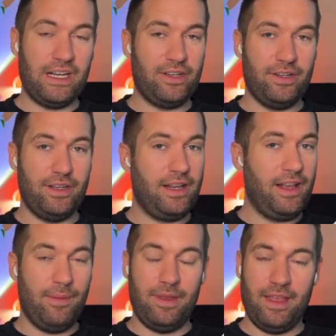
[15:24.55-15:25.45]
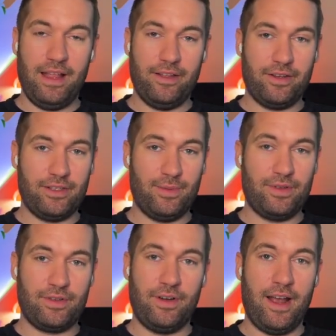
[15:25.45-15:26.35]
could give me that little
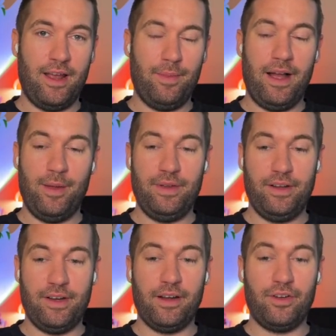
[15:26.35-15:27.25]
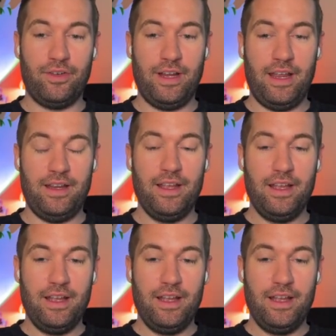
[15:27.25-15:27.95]
subscribe, I'm here to create,